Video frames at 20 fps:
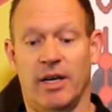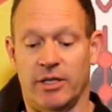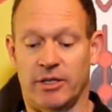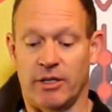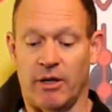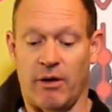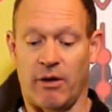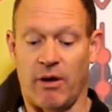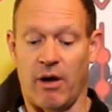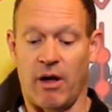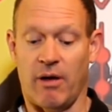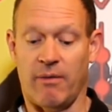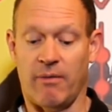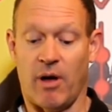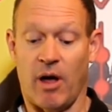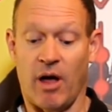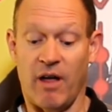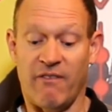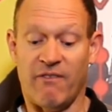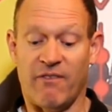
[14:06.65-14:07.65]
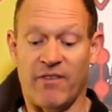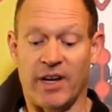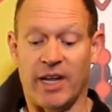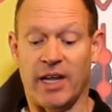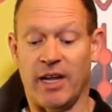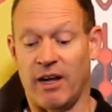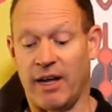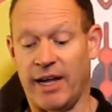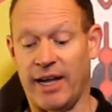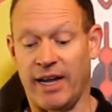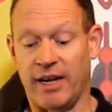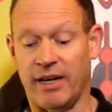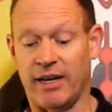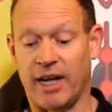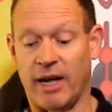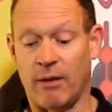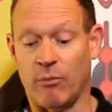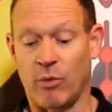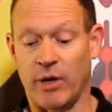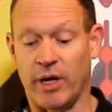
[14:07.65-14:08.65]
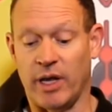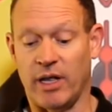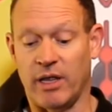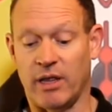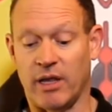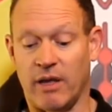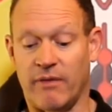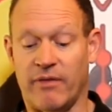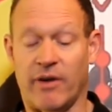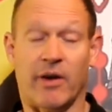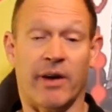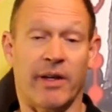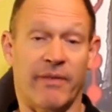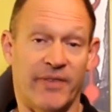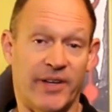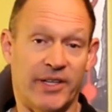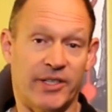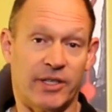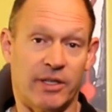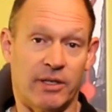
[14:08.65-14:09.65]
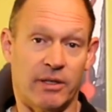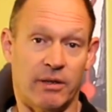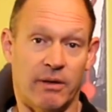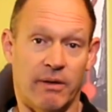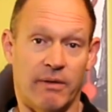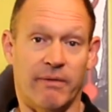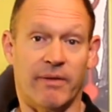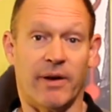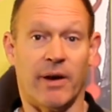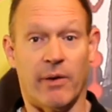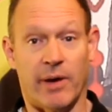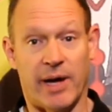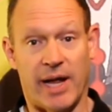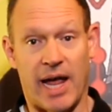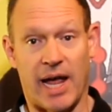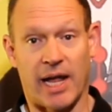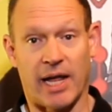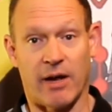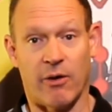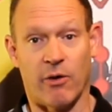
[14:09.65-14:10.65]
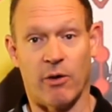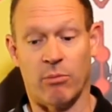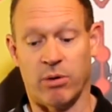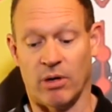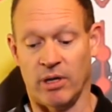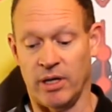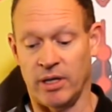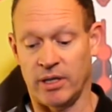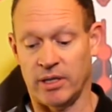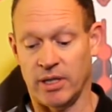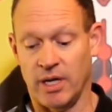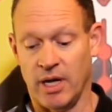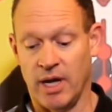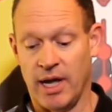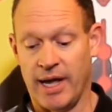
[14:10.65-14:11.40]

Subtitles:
So hopefully I end up with a very efficient, very accurate bullet,